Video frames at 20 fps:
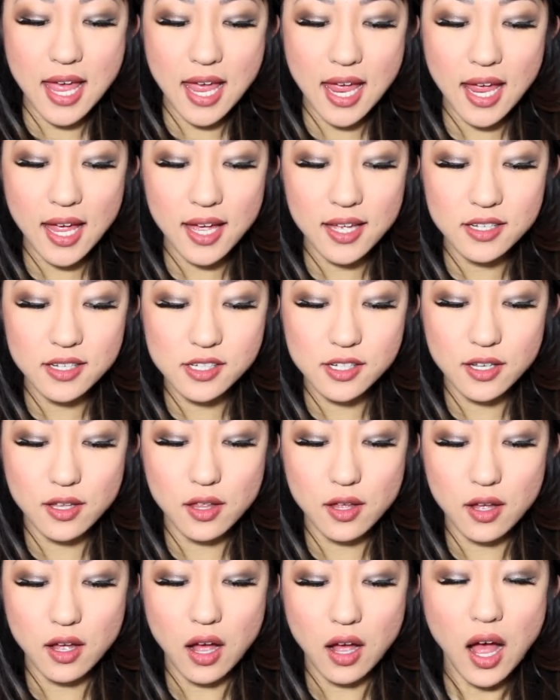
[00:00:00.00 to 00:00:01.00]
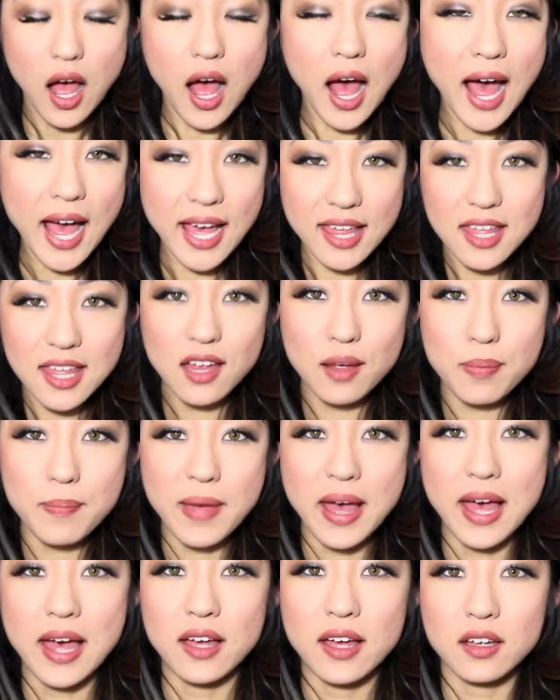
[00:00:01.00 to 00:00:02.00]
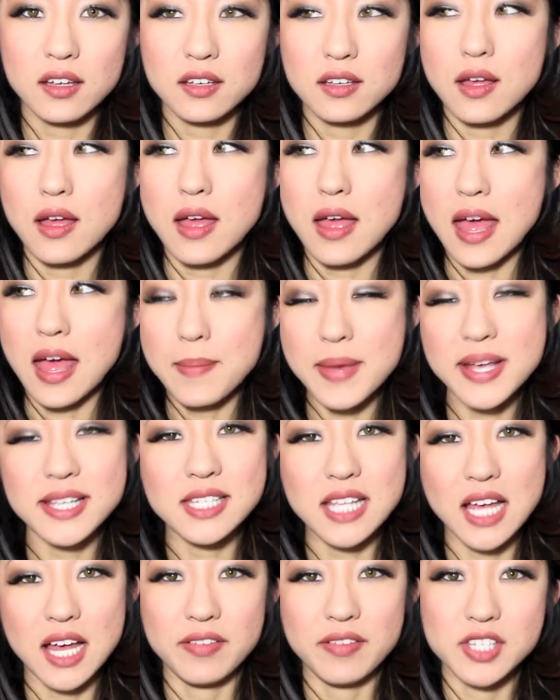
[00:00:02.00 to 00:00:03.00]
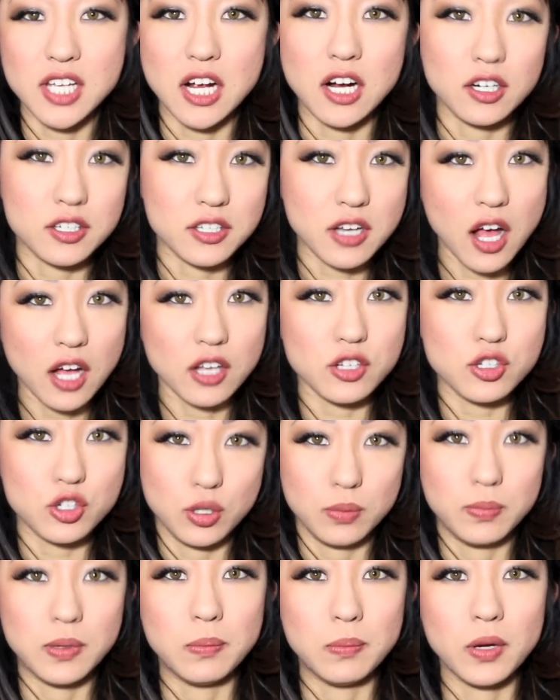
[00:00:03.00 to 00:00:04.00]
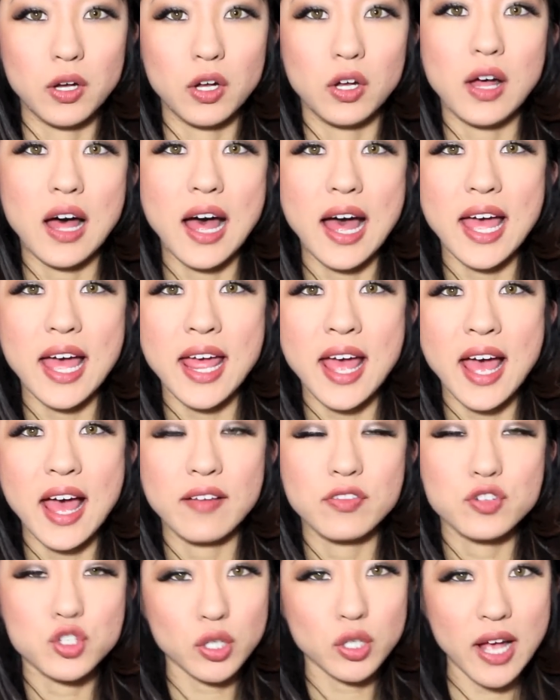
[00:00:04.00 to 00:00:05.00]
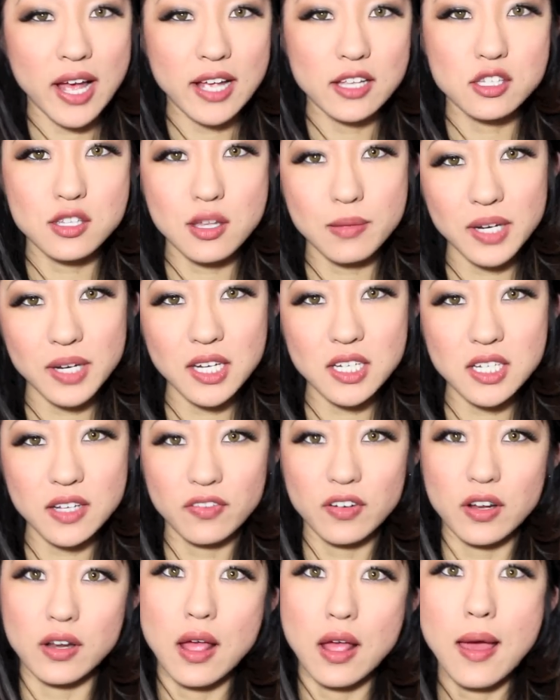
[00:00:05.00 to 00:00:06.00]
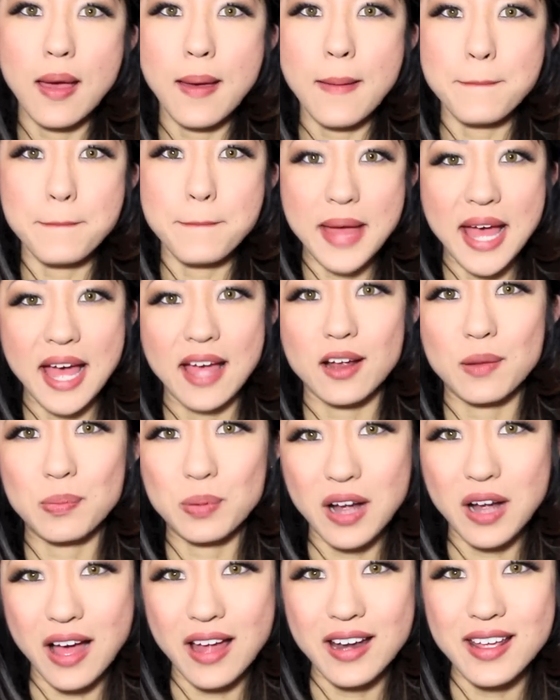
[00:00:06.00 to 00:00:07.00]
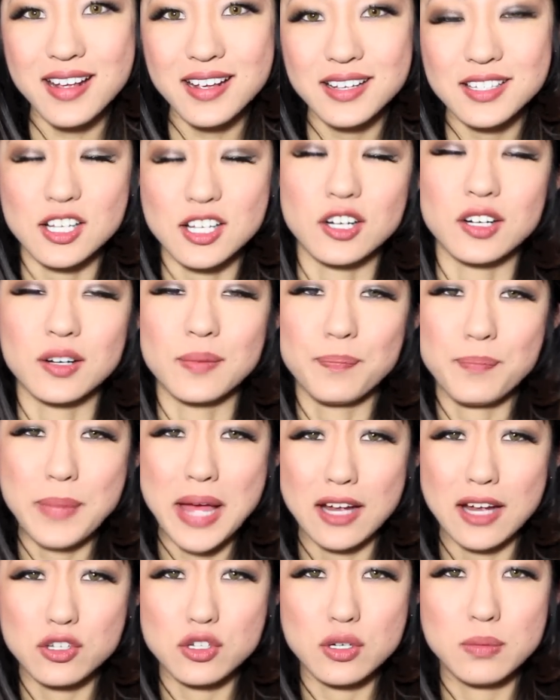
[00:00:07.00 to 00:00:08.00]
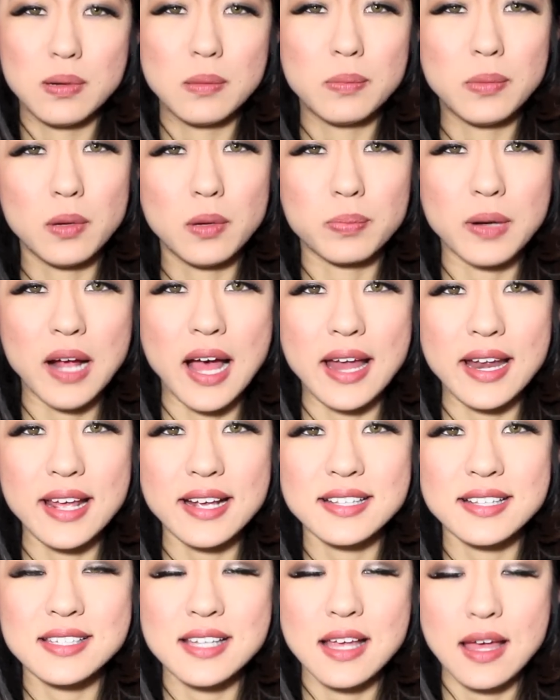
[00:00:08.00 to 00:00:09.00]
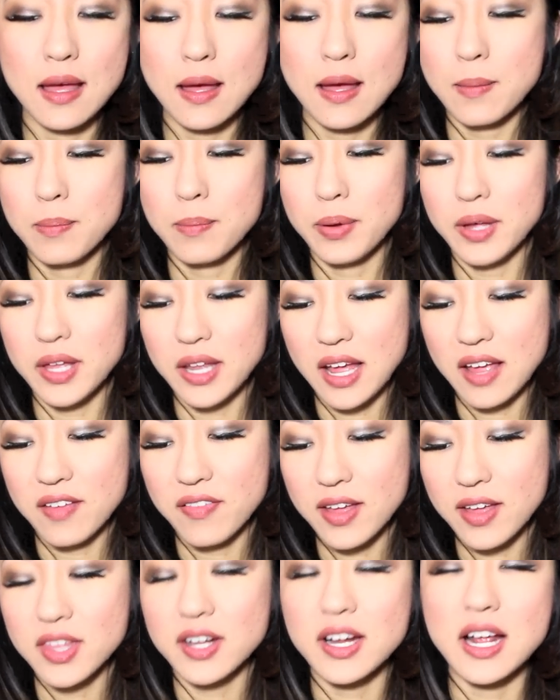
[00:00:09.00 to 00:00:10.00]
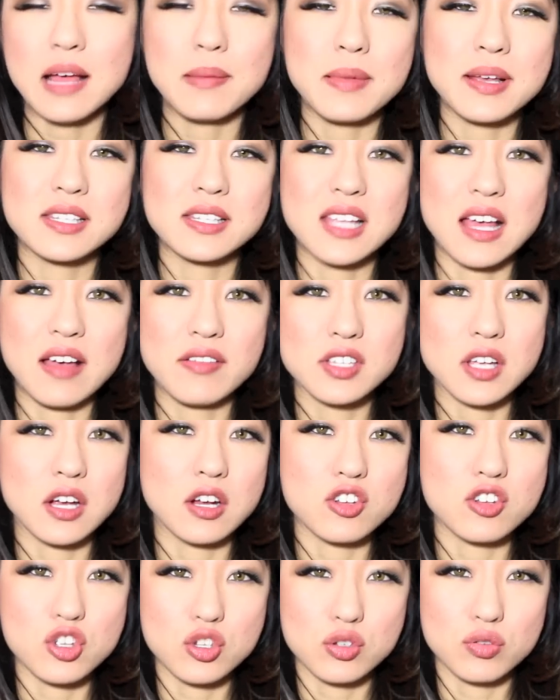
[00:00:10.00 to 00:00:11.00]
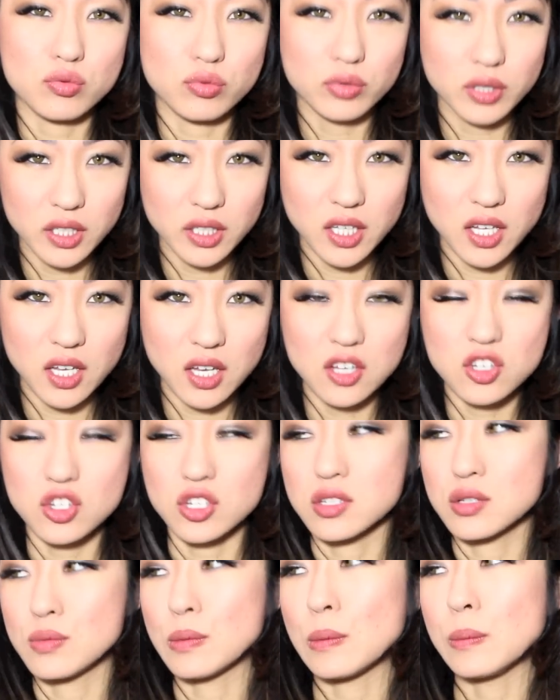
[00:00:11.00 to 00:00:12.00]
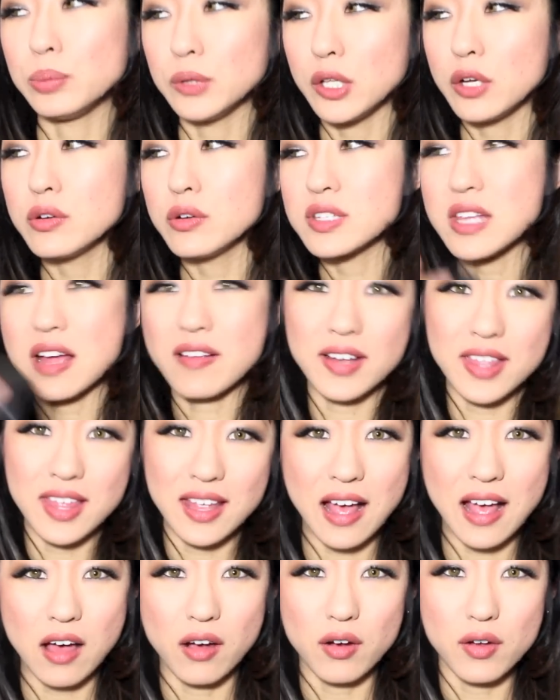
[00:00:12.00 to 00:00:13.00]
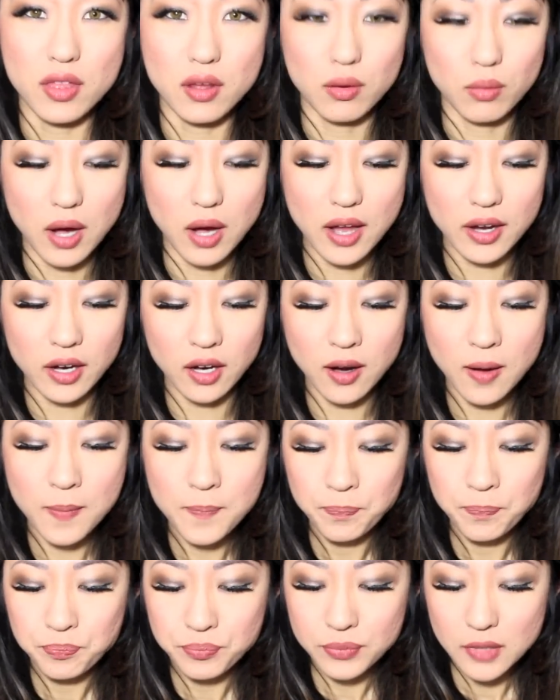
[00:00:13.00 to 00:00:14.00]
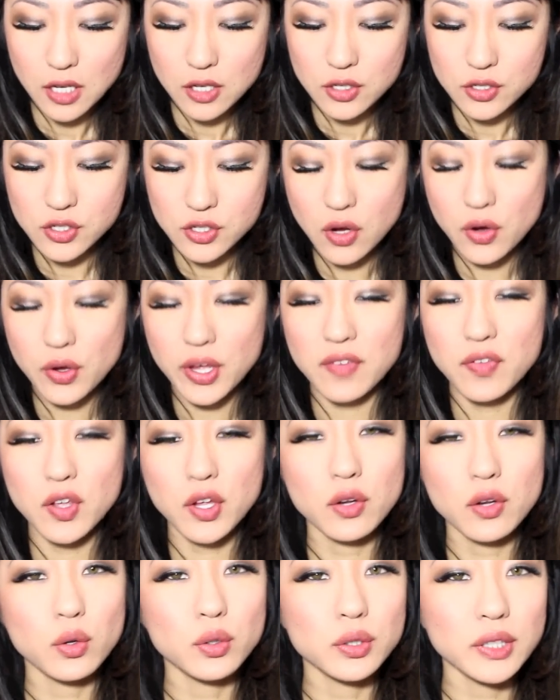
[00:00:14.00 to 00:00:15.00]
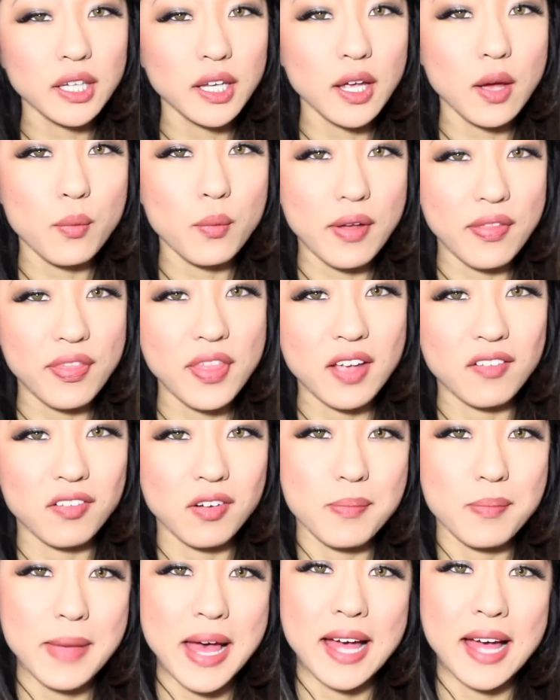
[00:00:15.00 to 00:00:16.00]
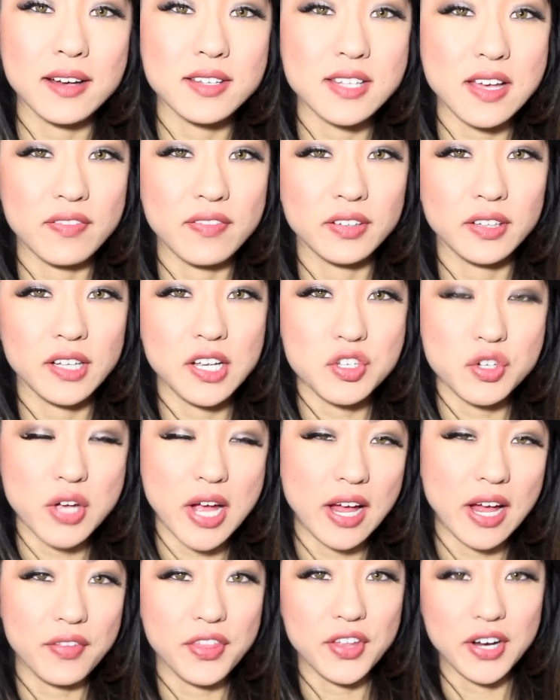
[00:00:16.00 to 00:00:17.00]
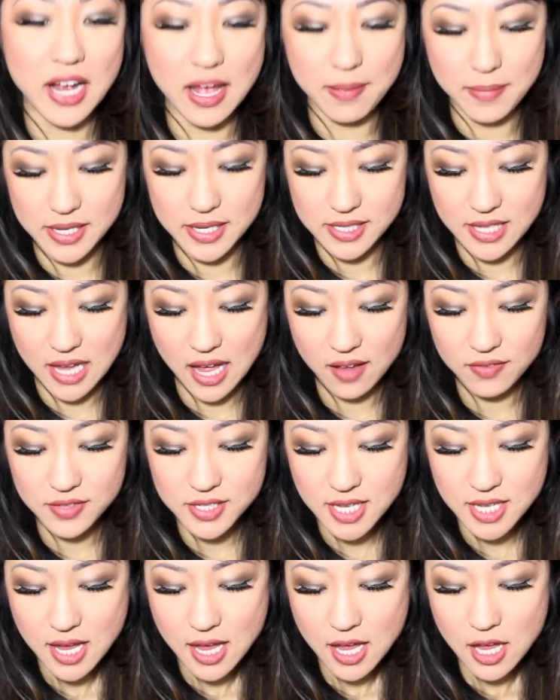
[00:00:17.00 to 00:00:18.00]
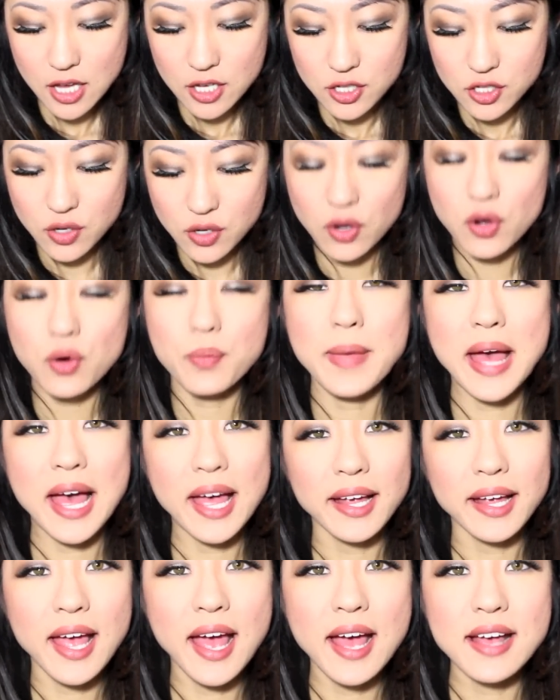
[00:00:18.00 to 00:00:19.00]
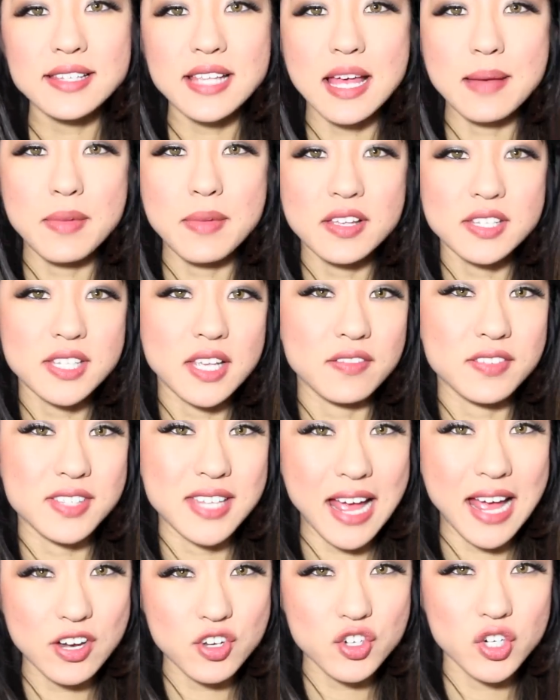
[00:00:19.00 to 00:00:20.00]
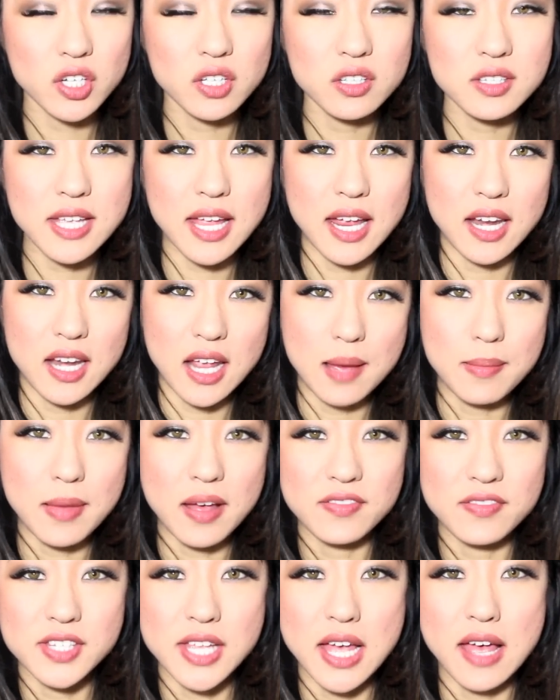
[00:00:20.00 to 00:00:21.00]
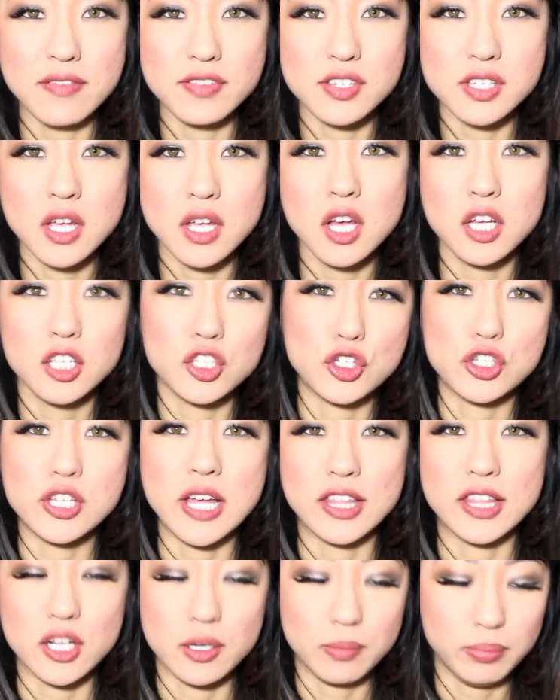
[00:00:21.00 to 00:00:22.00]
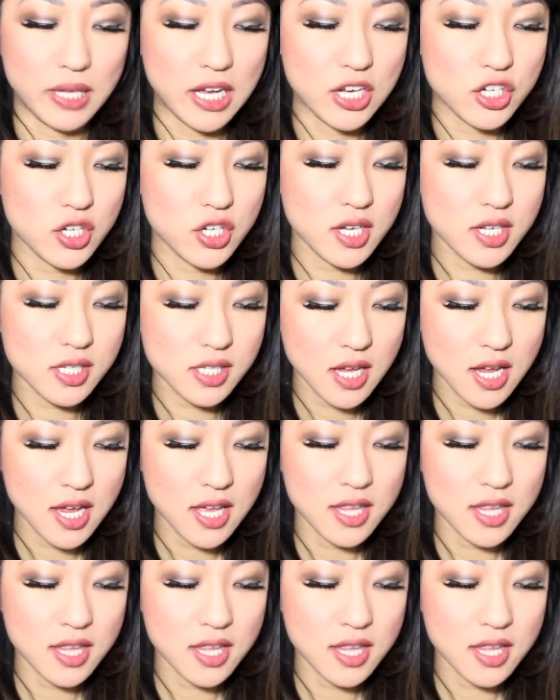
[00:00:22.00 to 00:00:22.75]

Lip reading: And I think MAC MSFs are not dupable. I have tried so many different MAC products or MAC dupable products, but I find that MSFs are just really just blows everything out in the water. So if you can only get one thing from MAC, definitely try out their MSFs. So MAC has MSFs Naturals and MSFs just like their blushes.